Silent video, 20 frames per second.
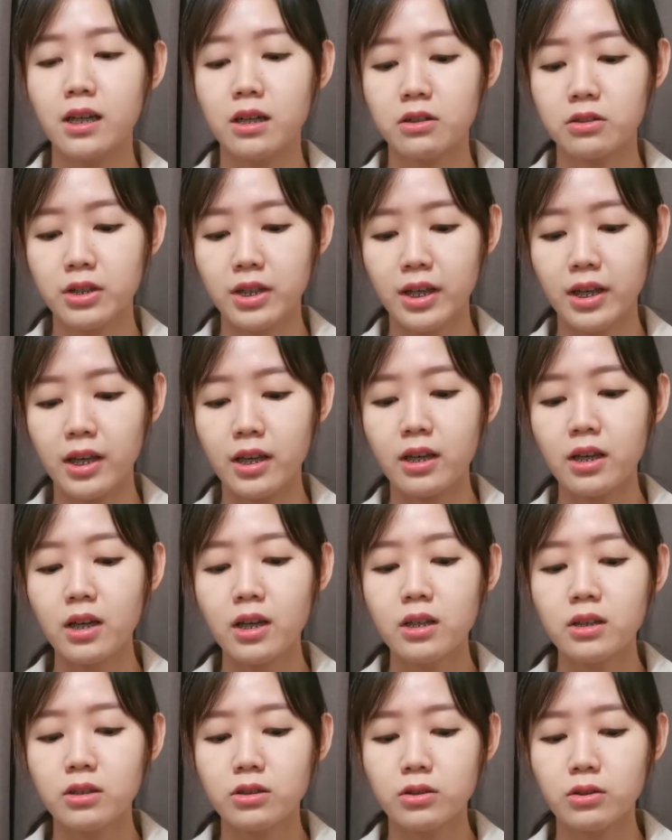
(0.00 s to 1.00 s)
Okay,
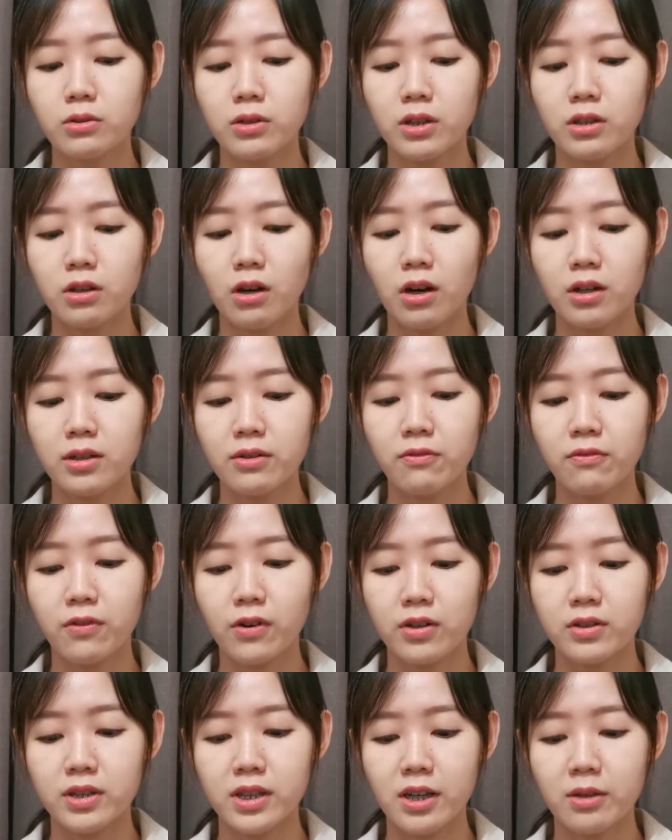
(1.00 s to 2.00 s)
so in order
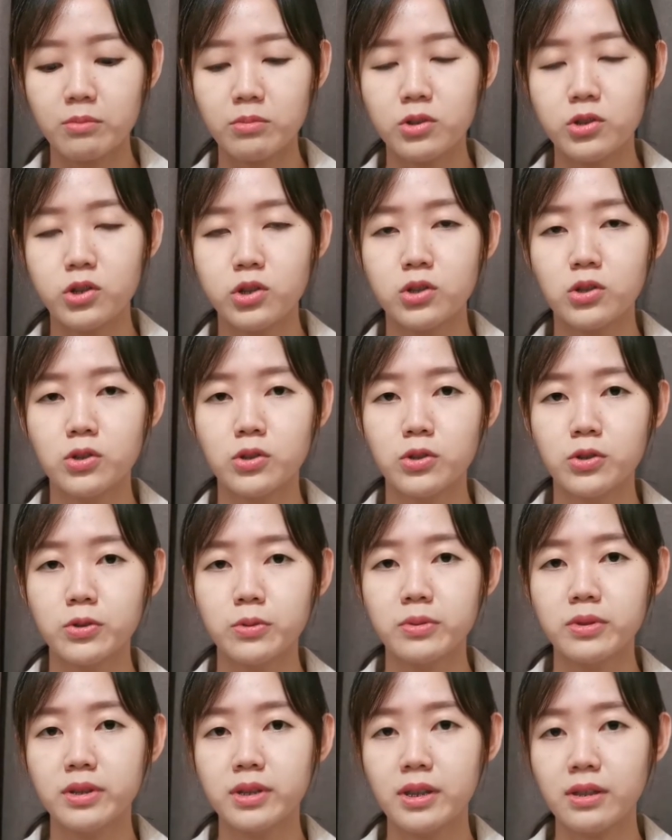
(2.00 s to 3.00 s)
for them to
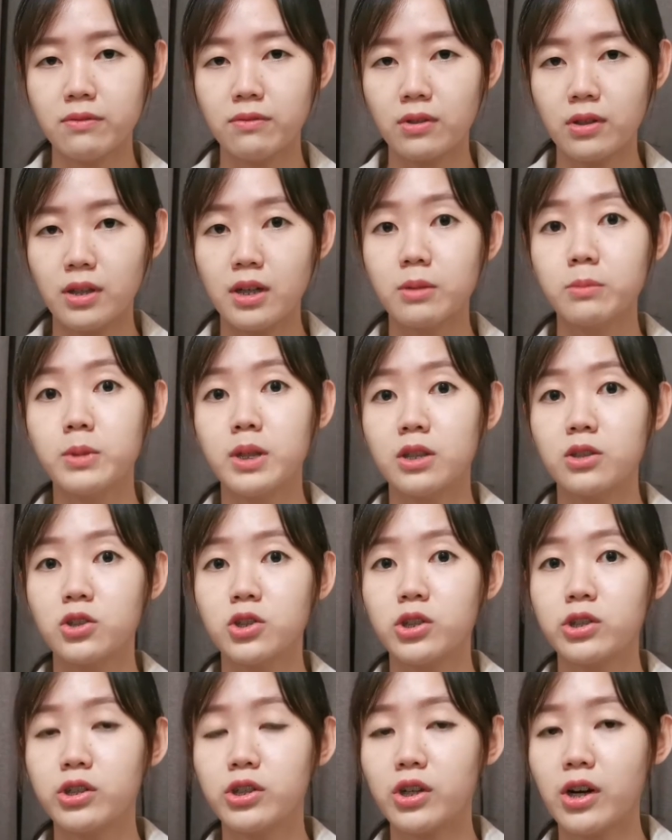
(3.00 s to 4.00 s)
develop the
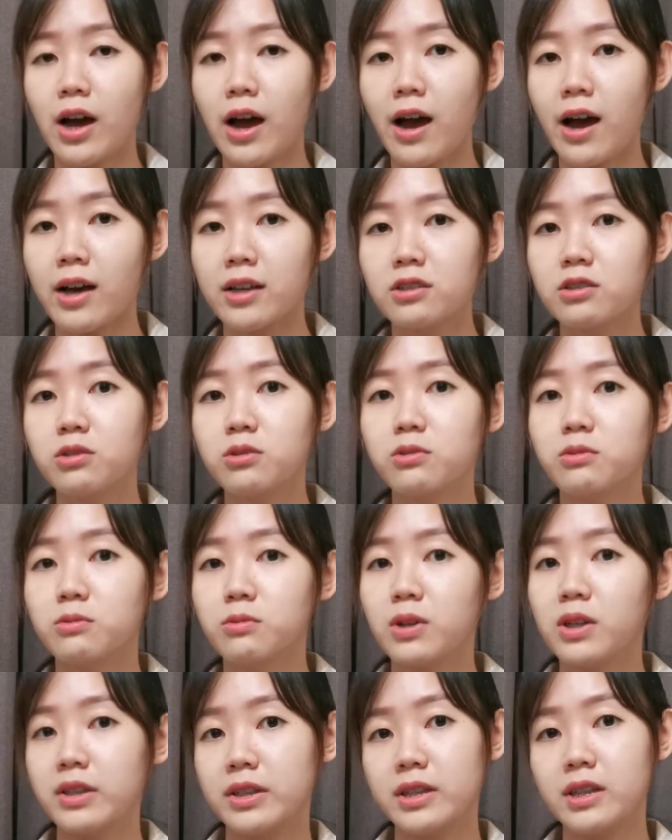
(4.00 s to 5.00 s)
trust
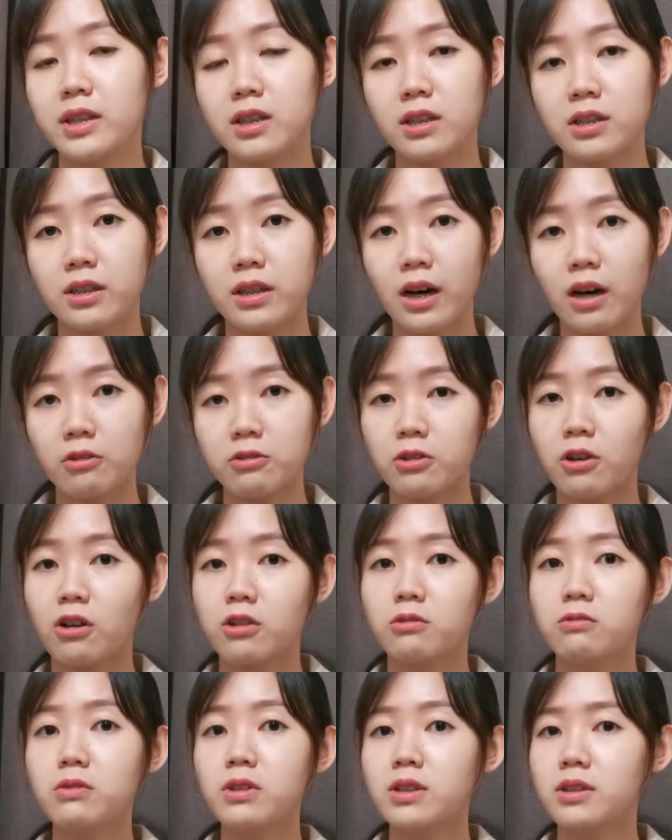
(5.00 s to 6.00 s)
towards the adults or
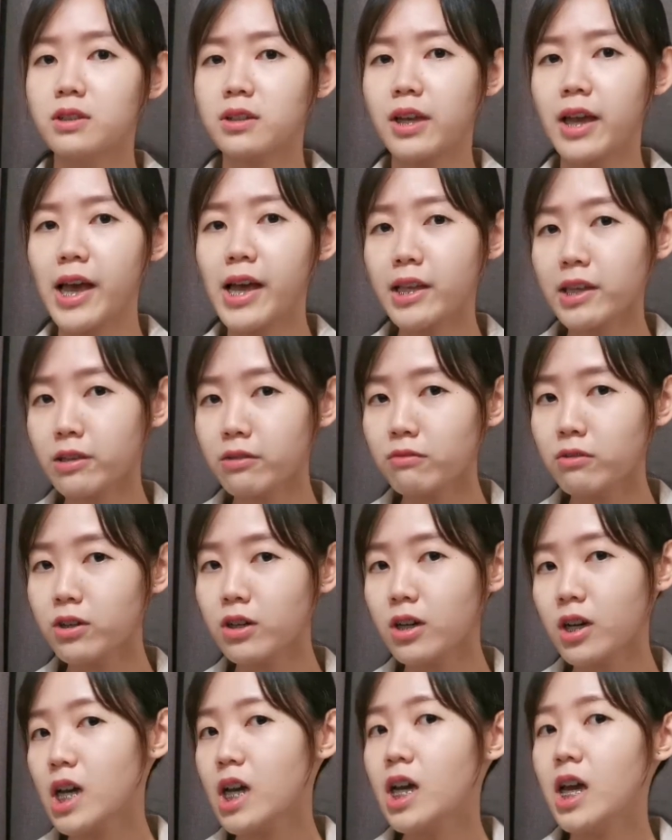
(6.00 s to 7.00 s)
towards the caregiver
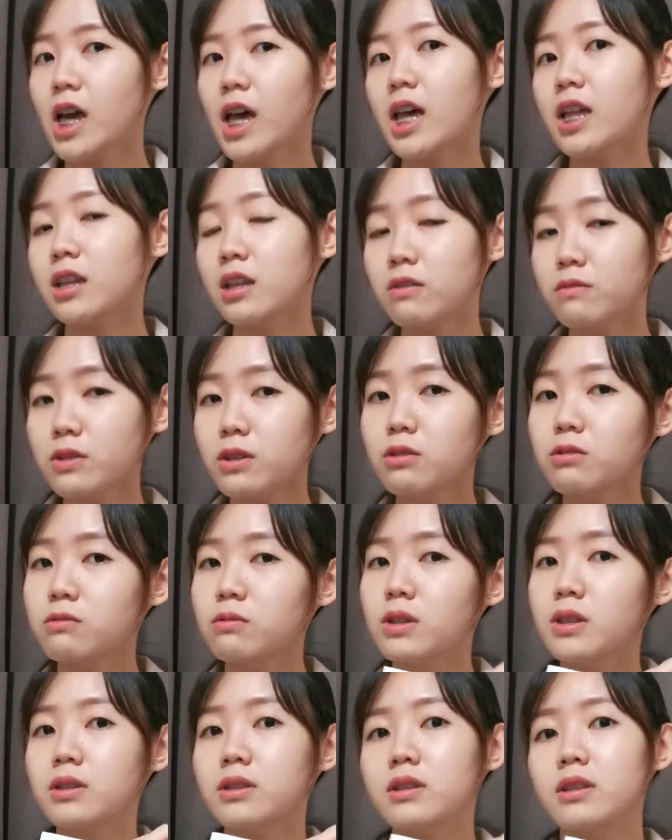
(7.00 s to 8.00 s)
and even
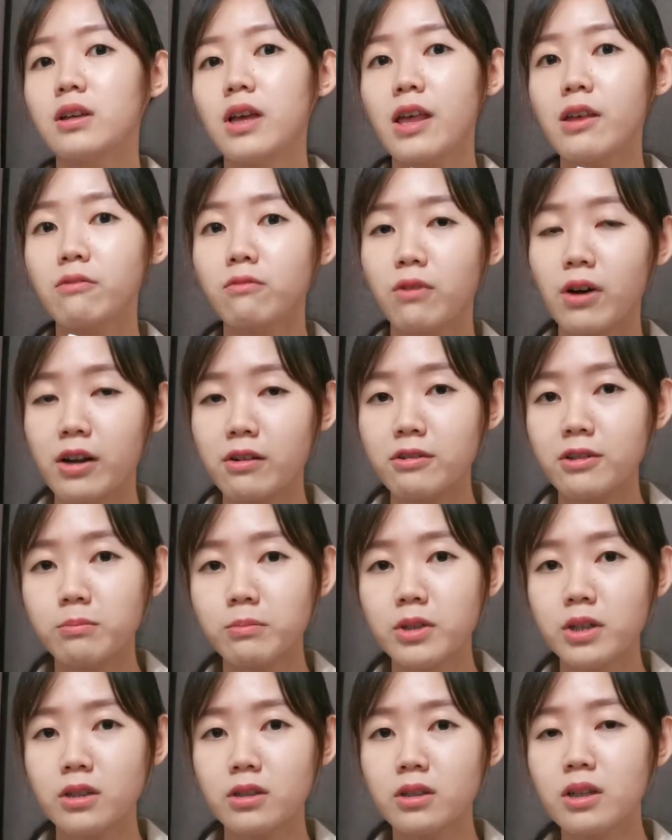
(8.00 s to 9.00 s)
towards the
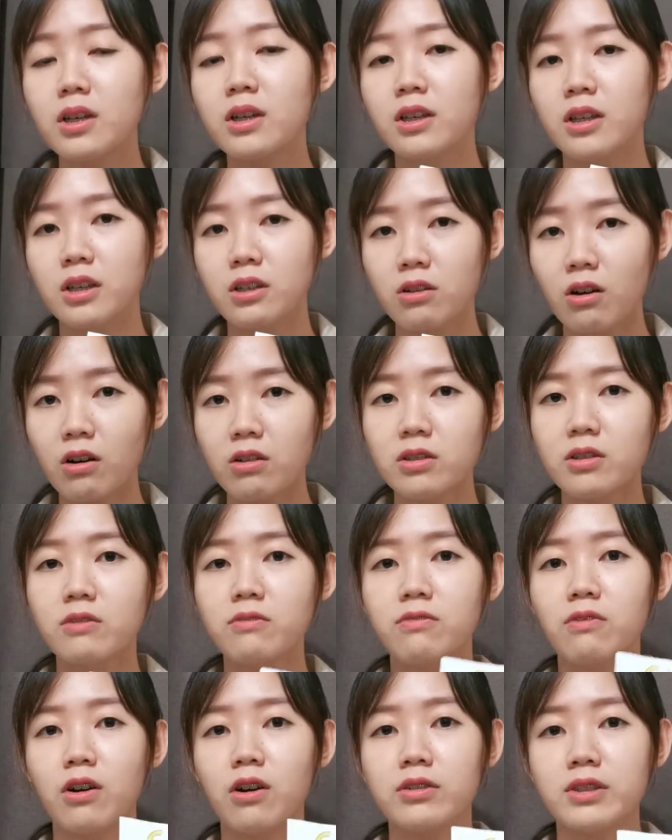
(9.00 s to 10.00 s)
environment, in order
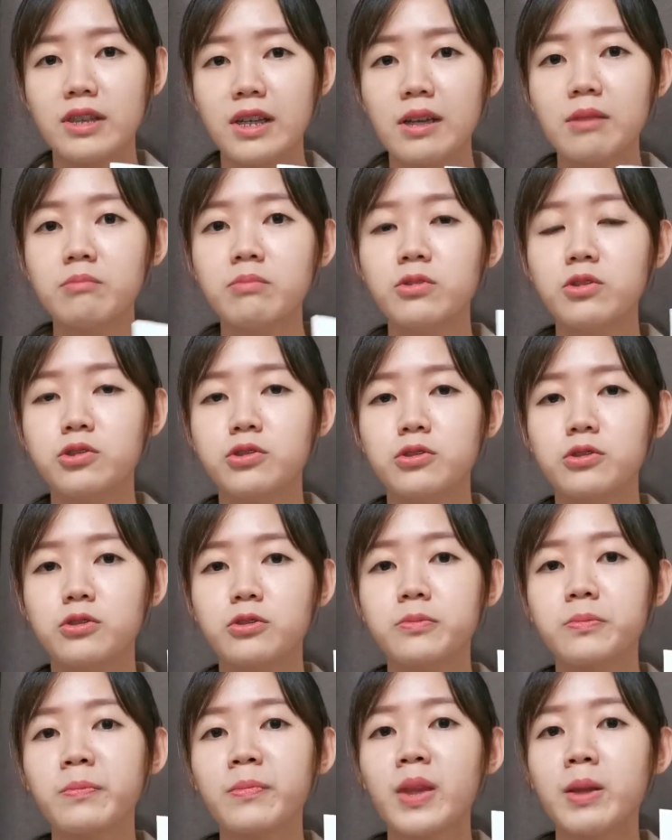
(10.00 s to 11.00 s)
for them to
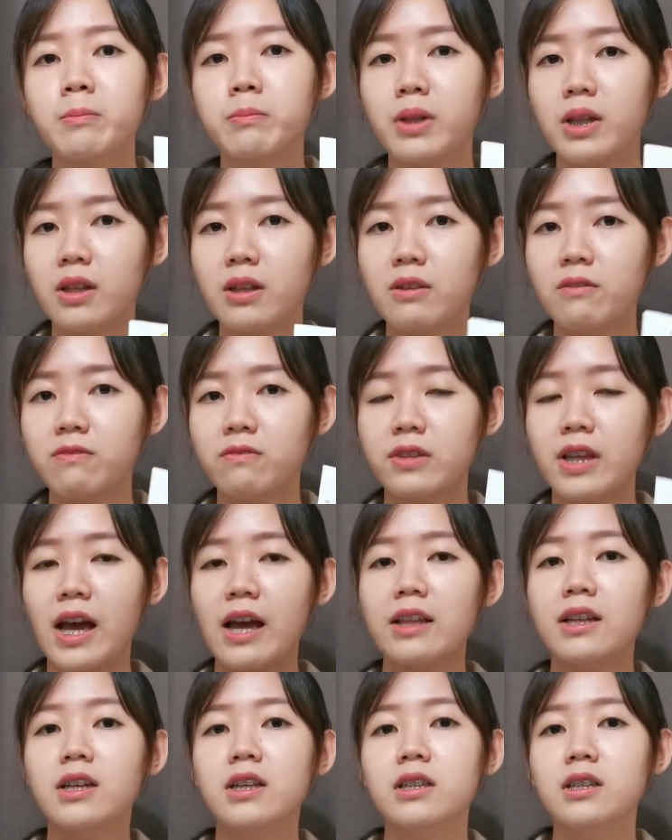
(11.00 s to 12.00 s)
believe that
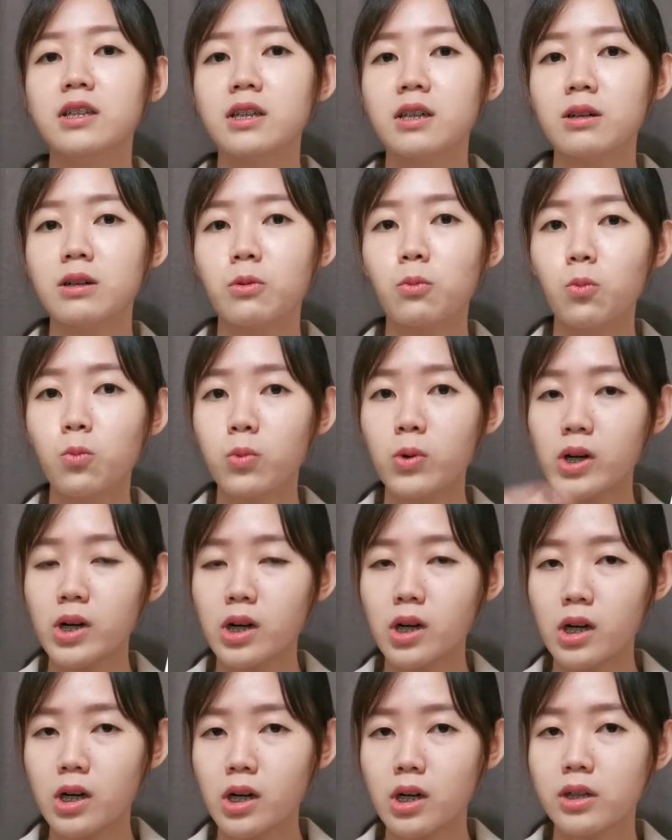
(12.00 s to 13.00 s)
the
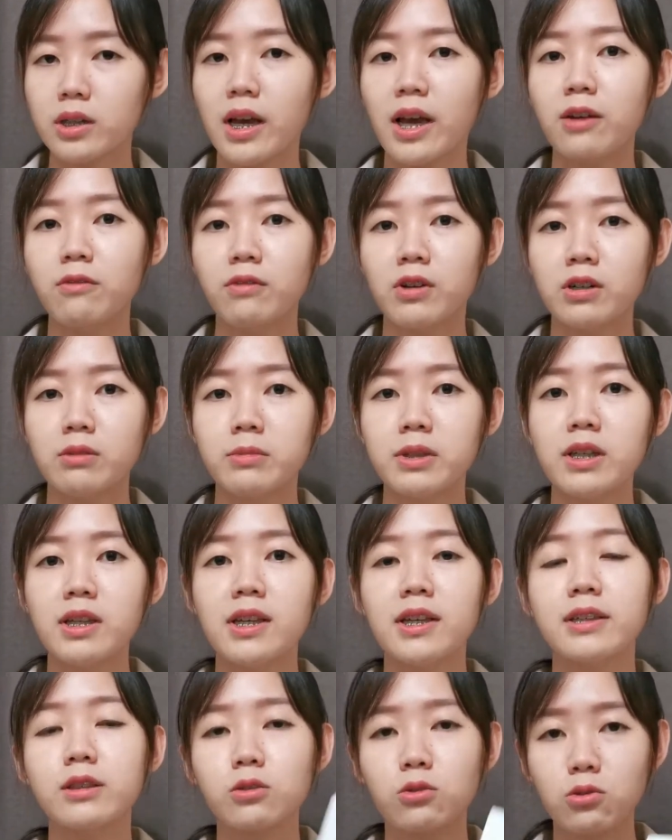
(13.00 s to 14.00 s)
world, the environment
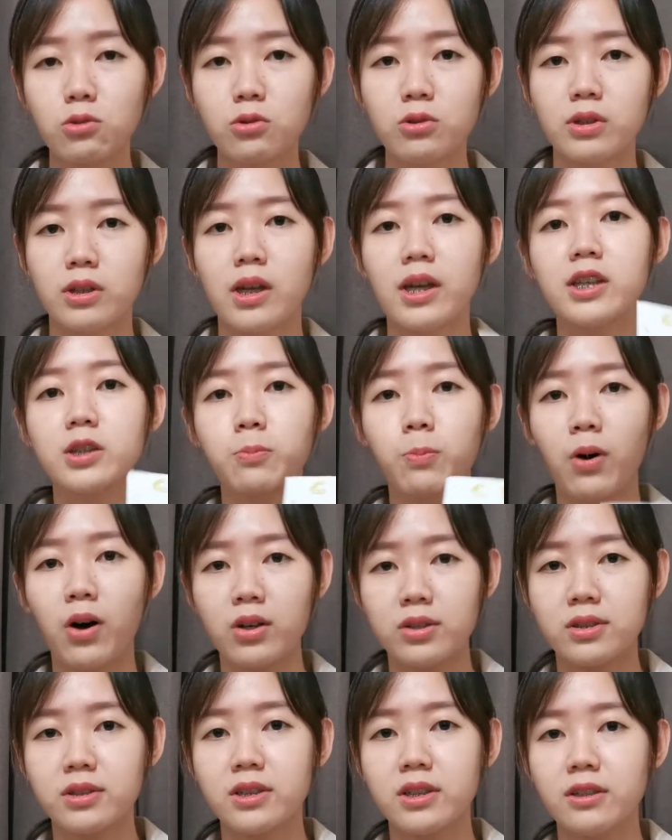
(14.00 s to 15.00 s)
is good, is
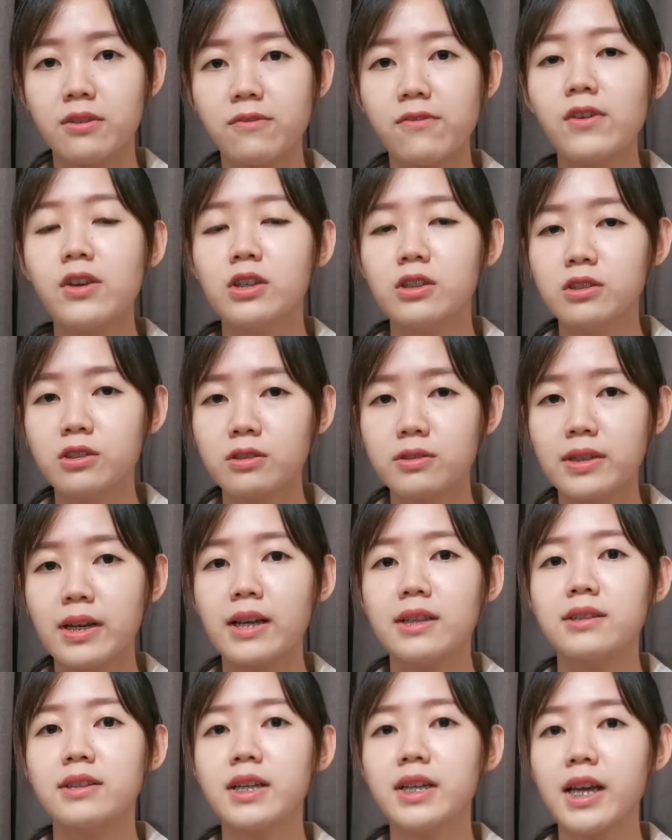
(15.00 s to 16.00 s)
positive, so that
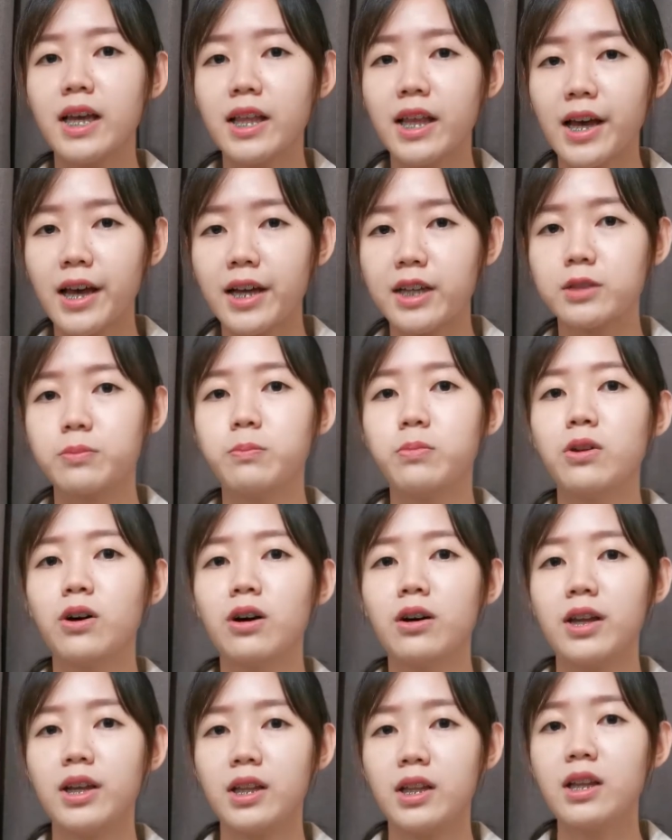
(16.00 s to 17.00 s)
they can
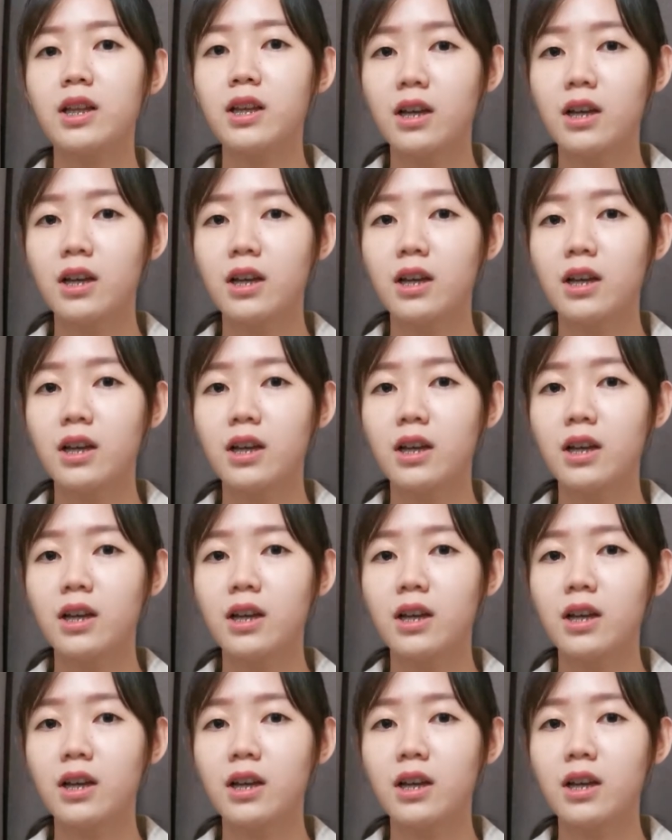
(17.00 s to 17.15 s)
exploit it.